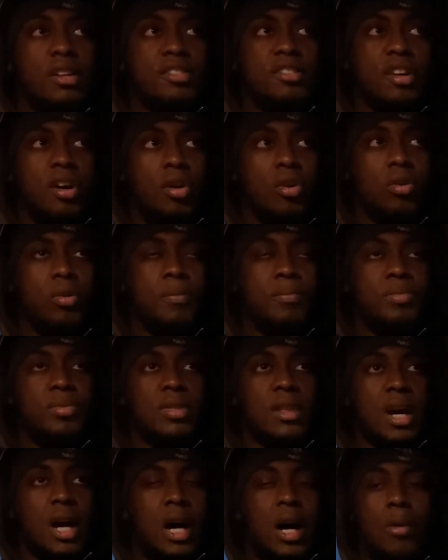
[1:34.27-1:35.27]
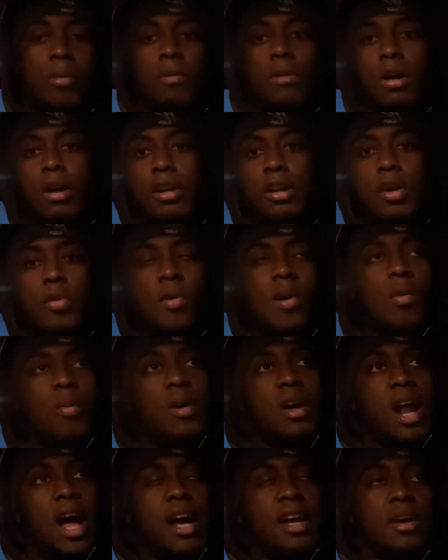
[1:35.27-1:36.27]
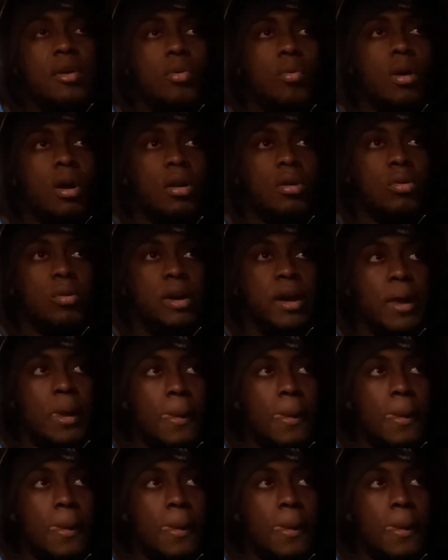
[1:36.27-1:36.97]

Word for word: So I'm working with what I can work with.